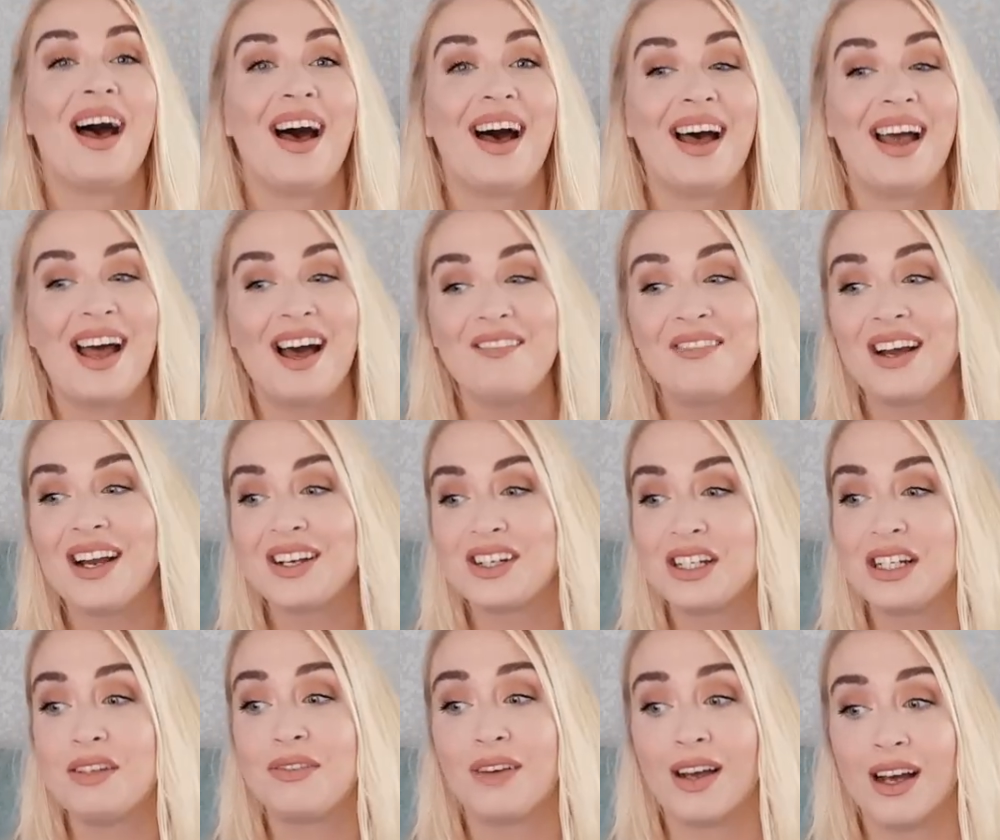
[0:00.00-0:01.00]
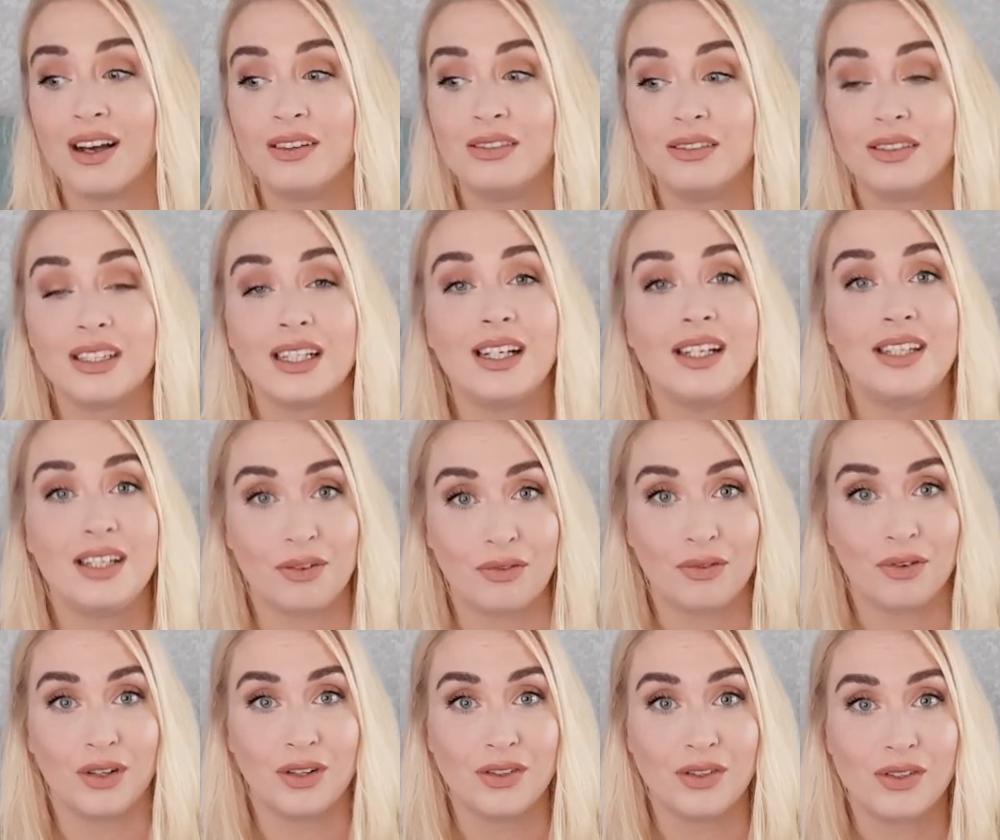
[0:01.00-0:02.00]
I have actually found a
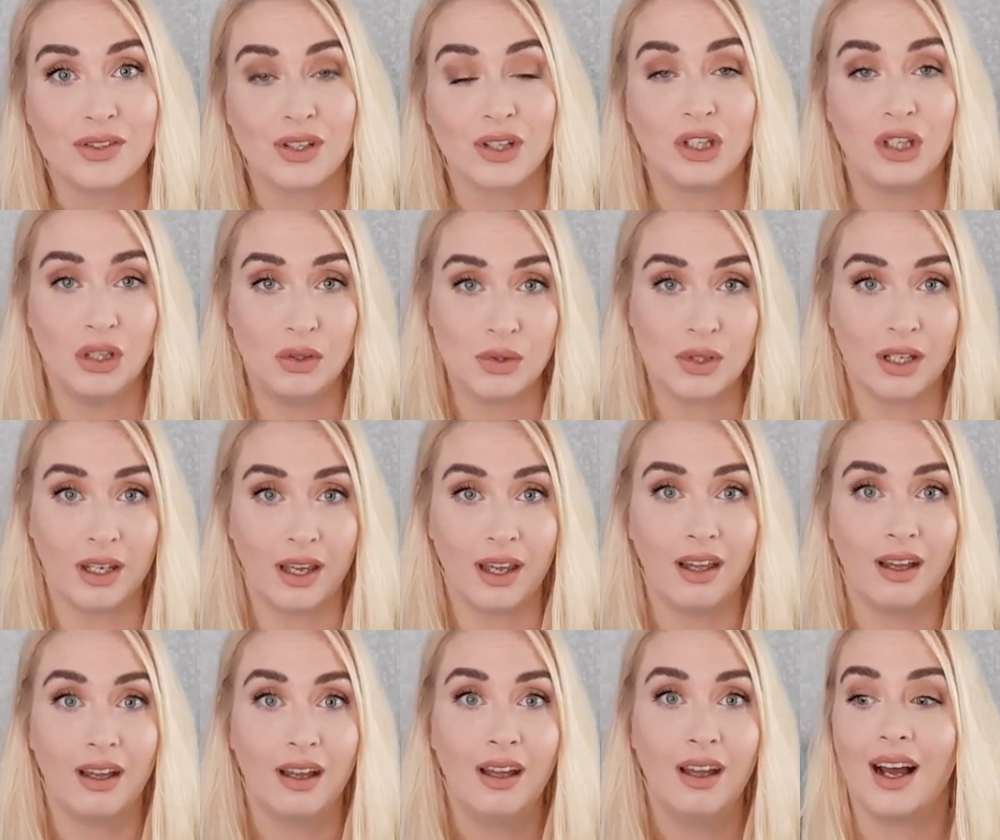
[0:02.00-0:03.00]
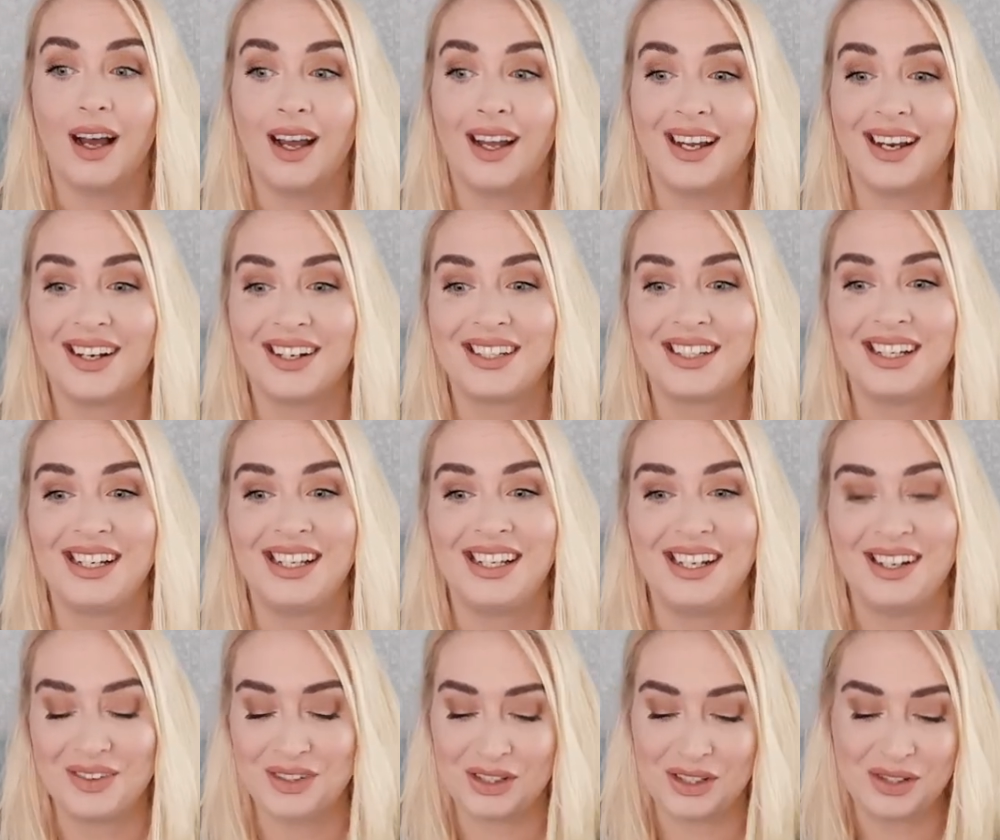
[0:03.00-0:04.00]
difference using it. I
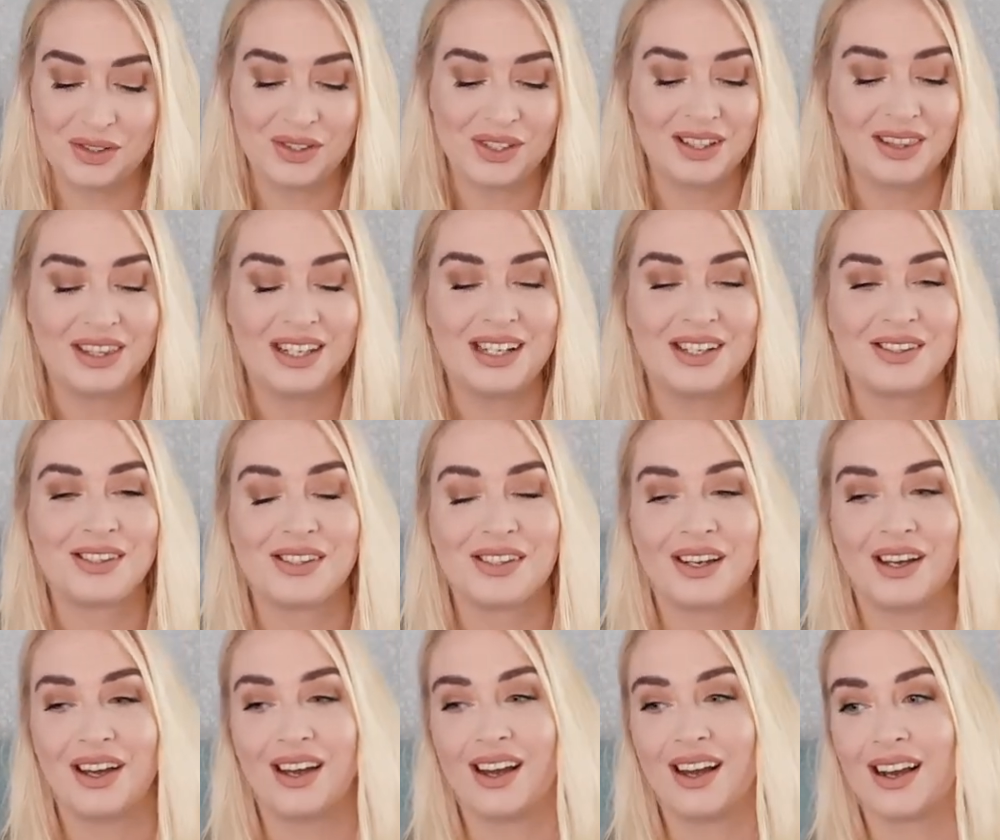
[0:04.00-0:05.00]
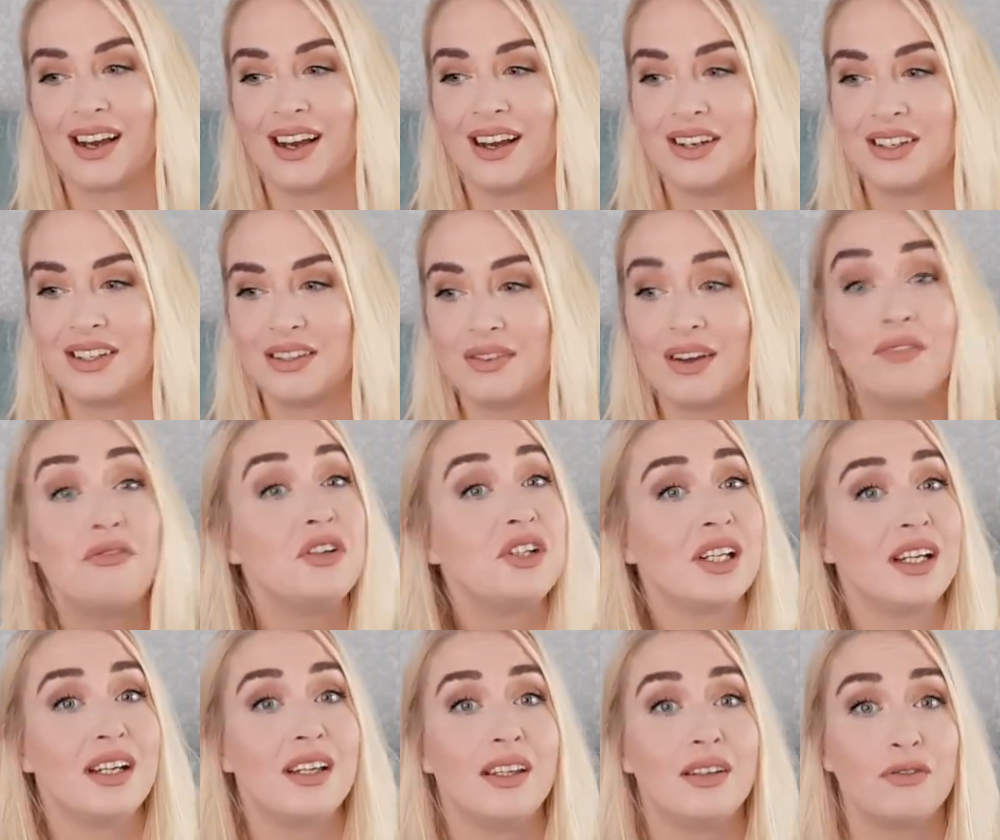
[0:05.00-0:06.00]
was using this kind of every
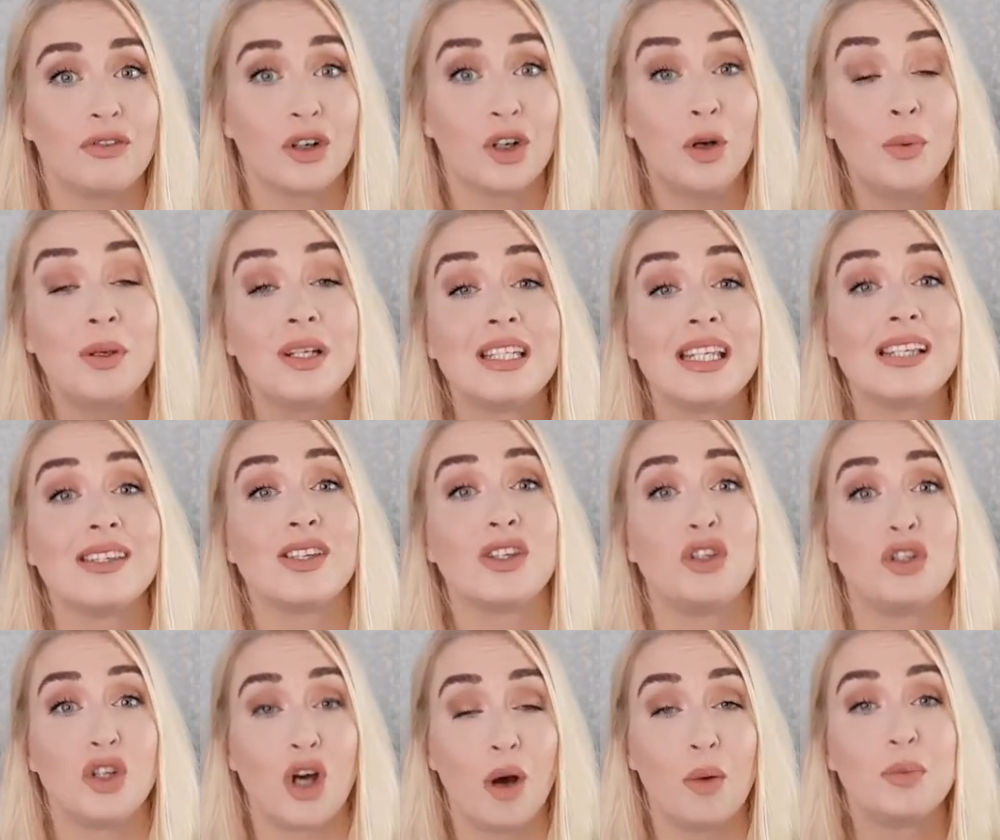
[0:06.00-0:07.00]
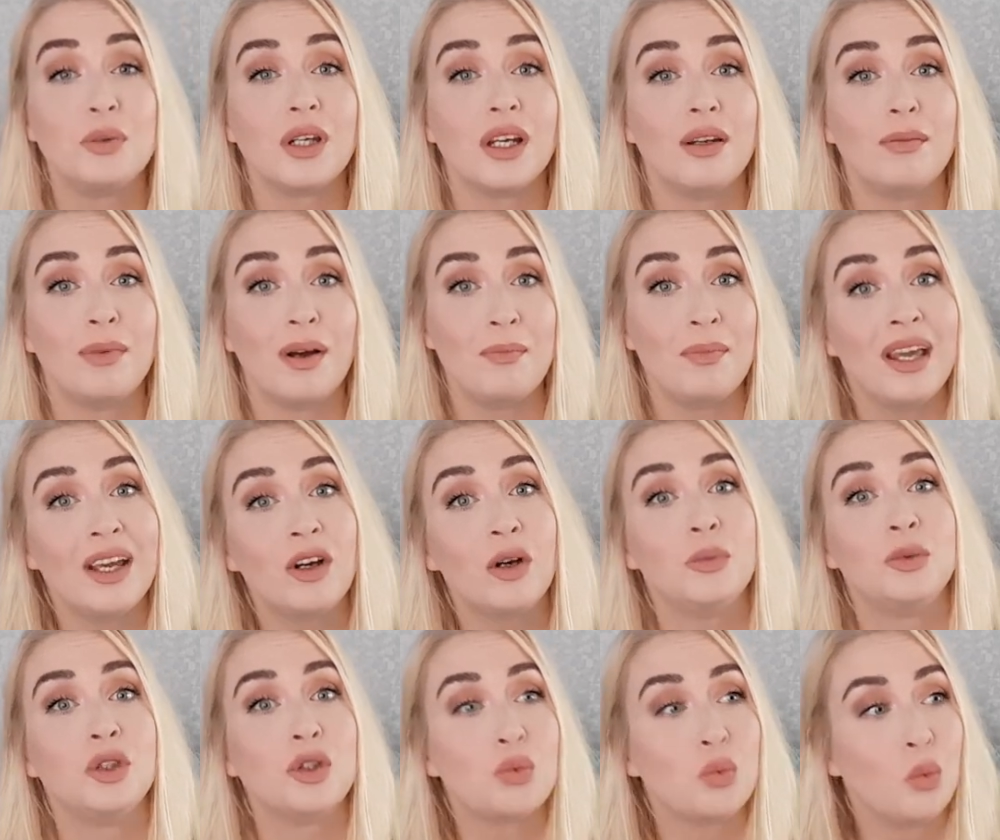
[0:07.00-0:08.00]
day, and then for a couple of days I stopped, and my
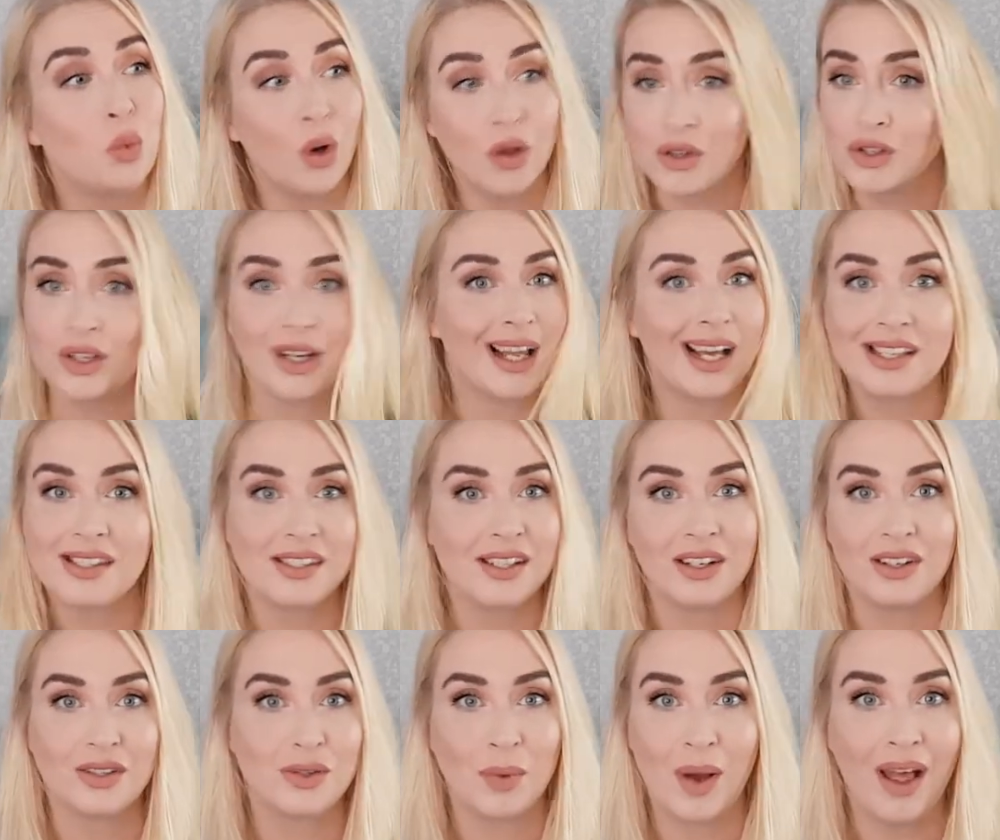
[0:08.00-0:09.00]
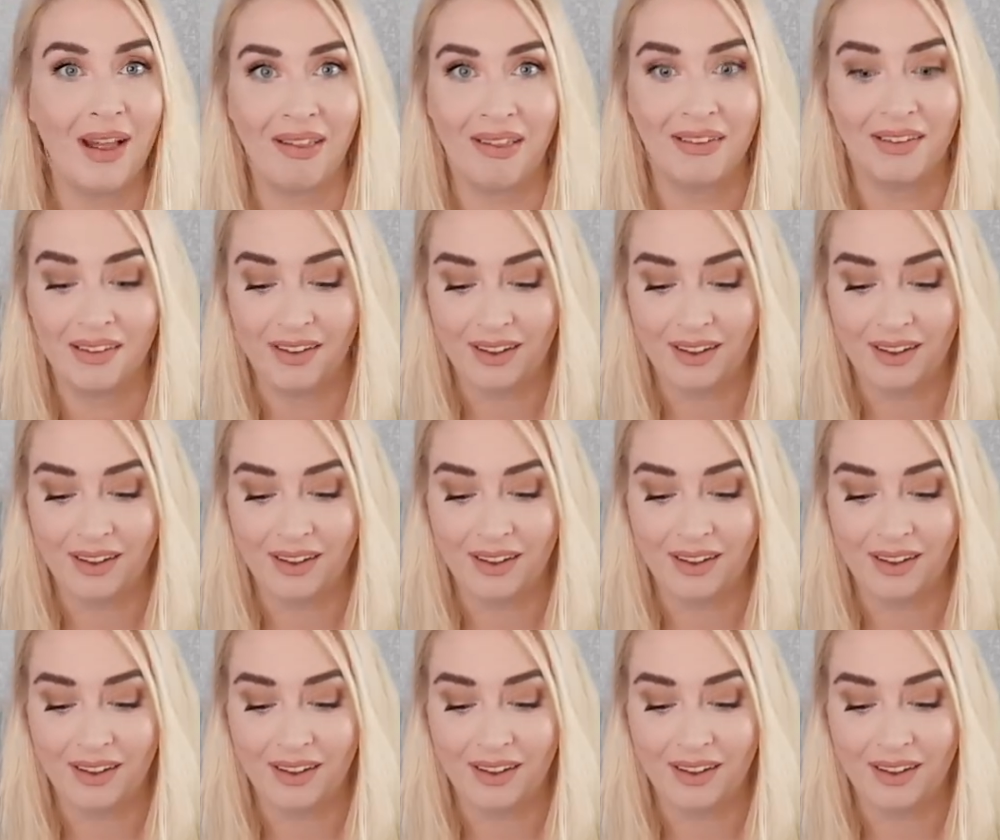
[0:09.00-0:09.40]
makeup just wasn't lasting as well.